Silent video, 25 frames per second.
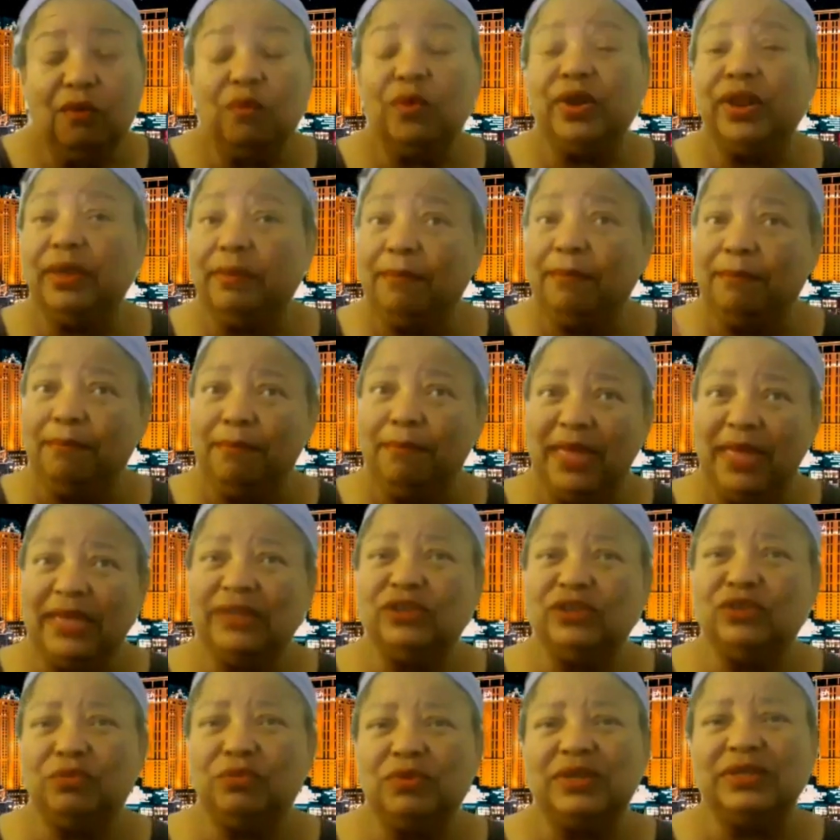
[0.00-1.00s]
What it
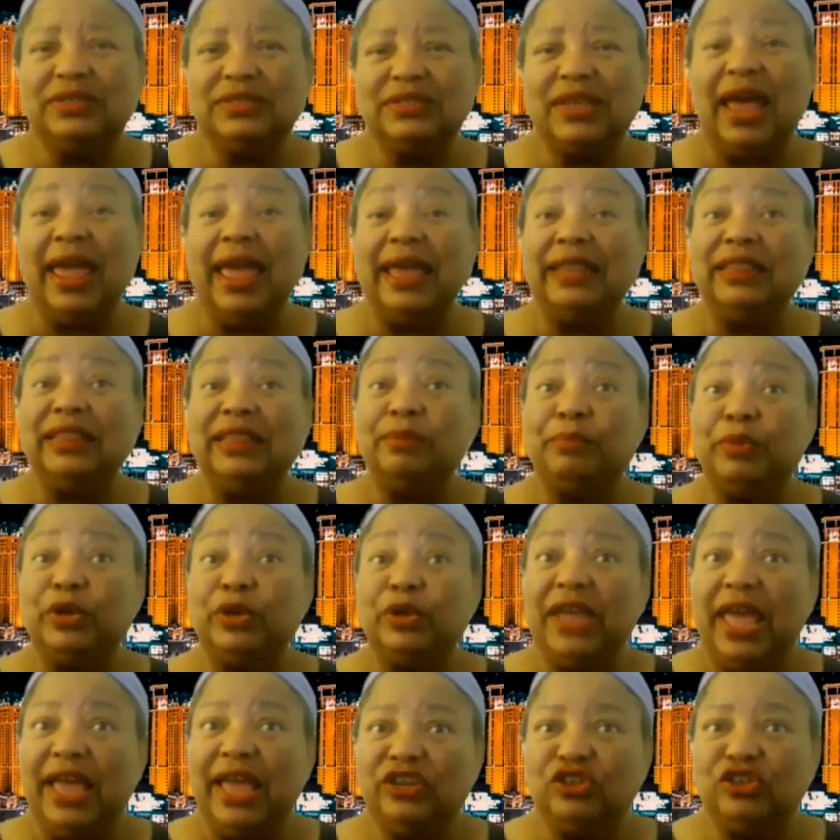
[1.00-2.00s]
meant was I had the
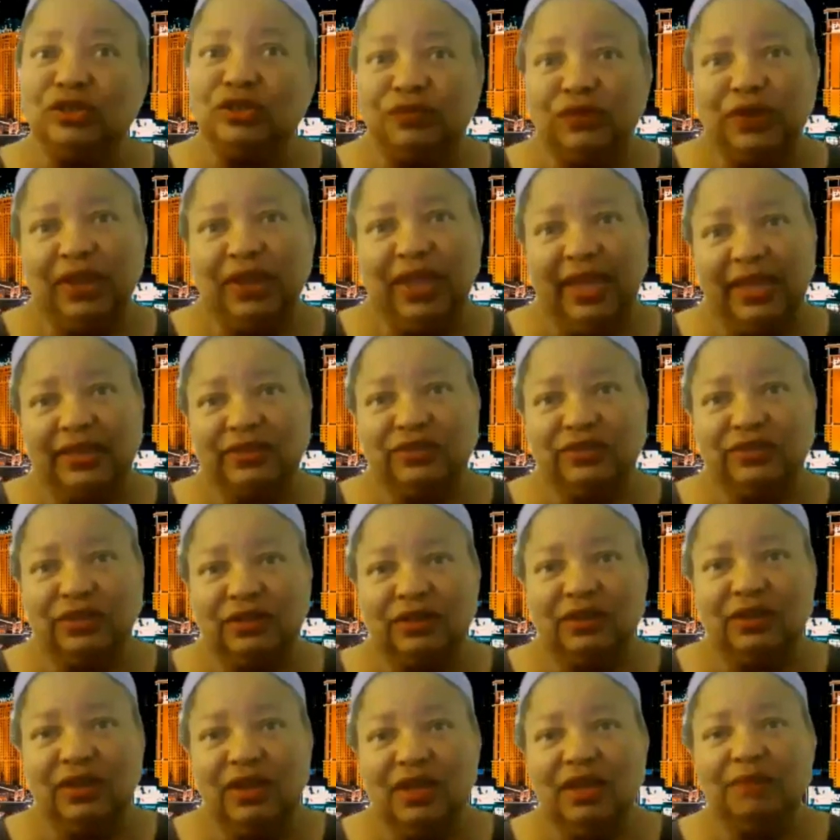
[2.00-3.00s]
potential for
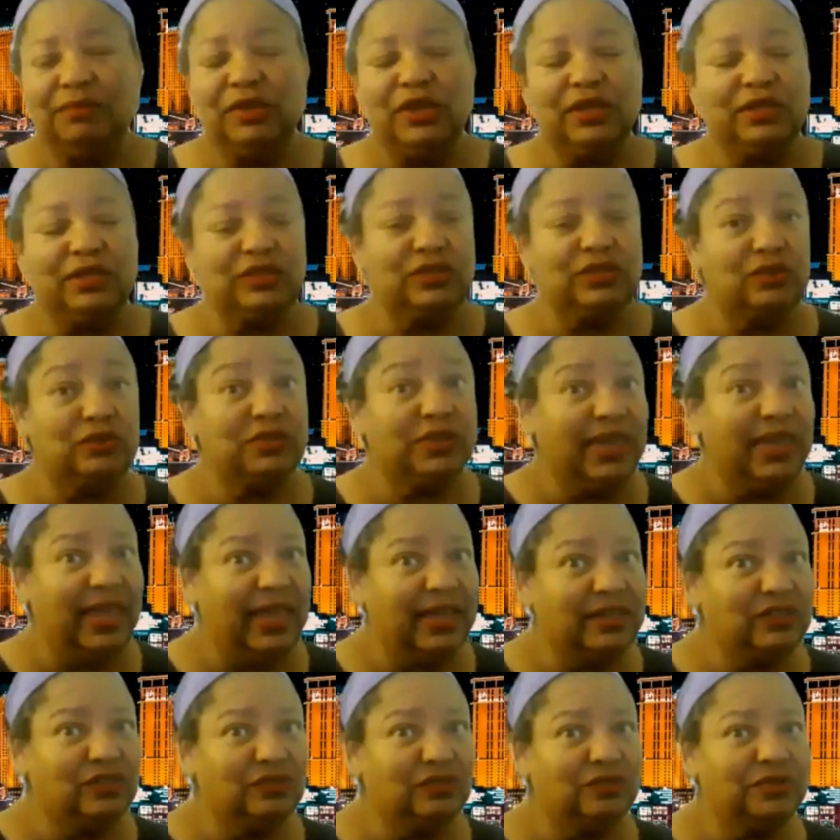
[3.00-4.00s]
cancer, because those
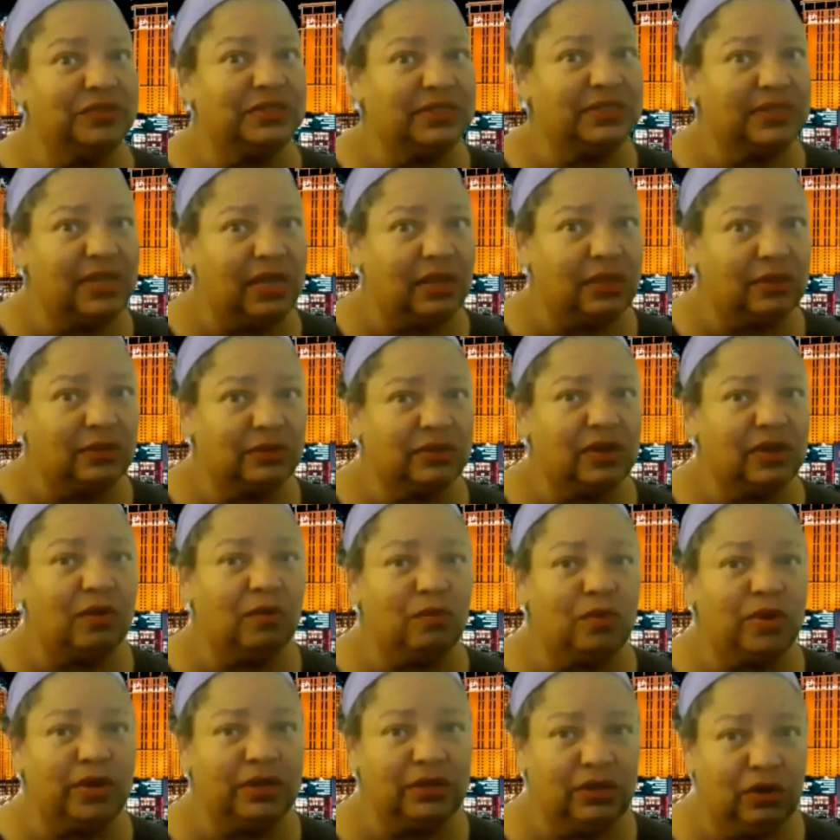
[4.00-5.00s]
cancerous cells
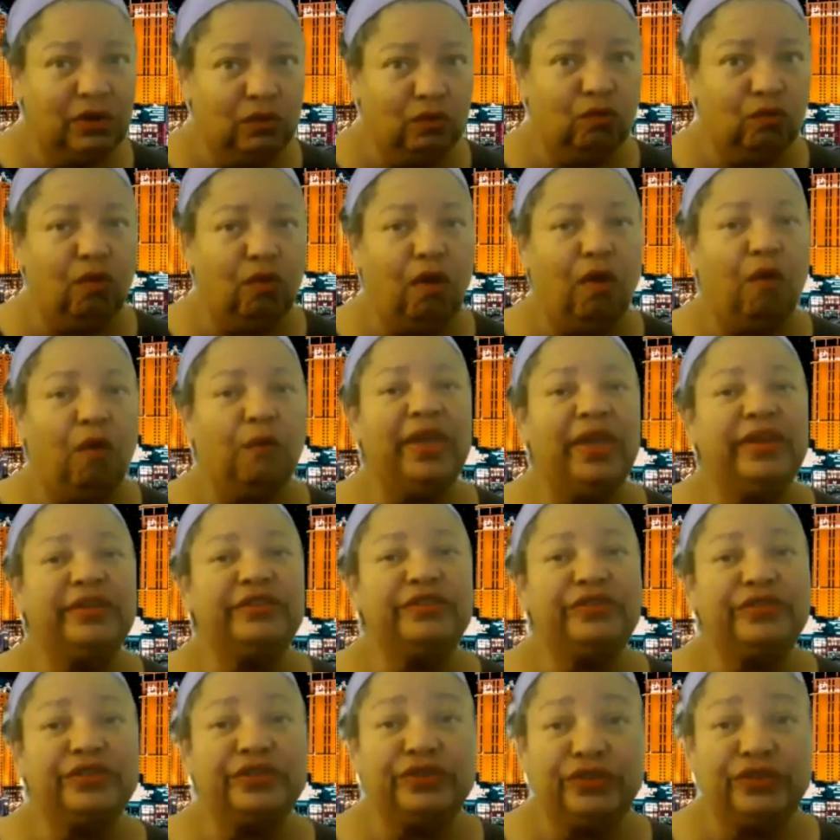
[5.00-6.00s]
are what grow
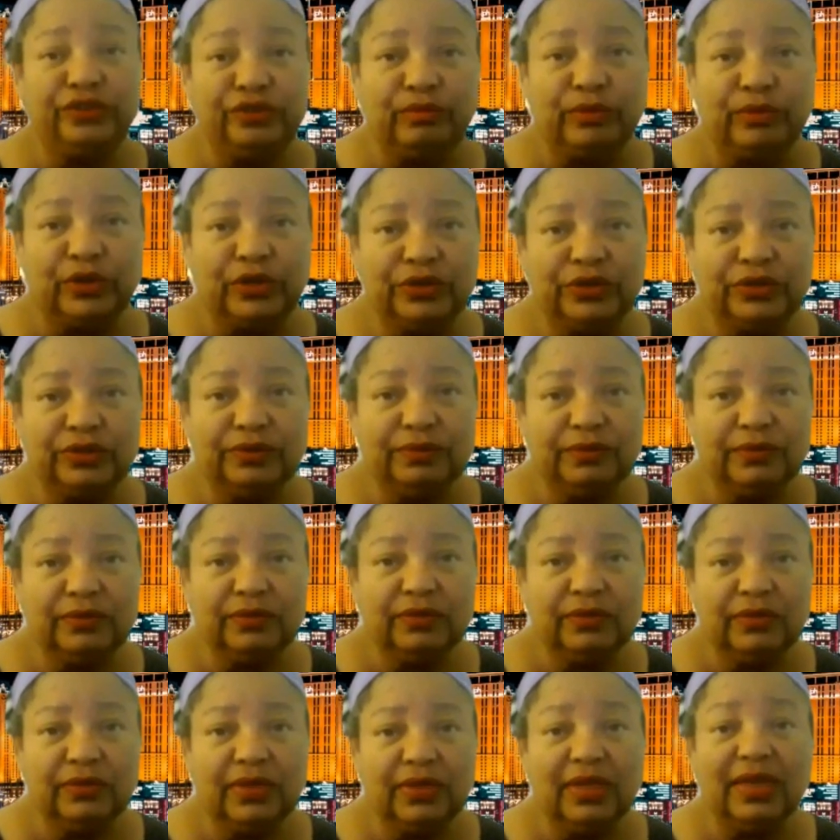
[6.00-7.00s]
into tumors.
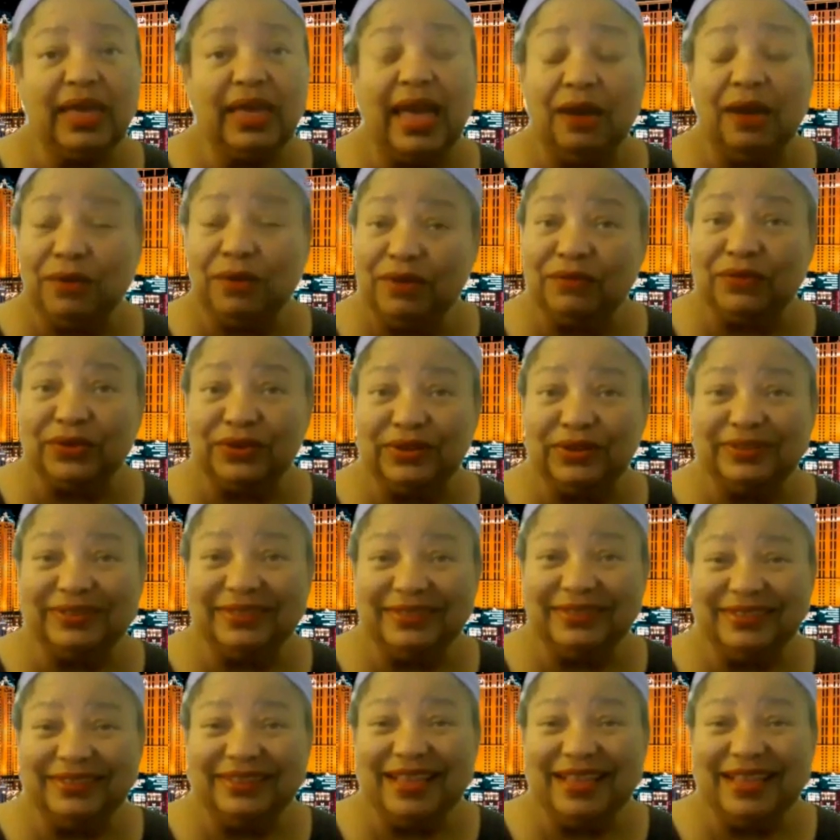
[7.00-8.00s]
However,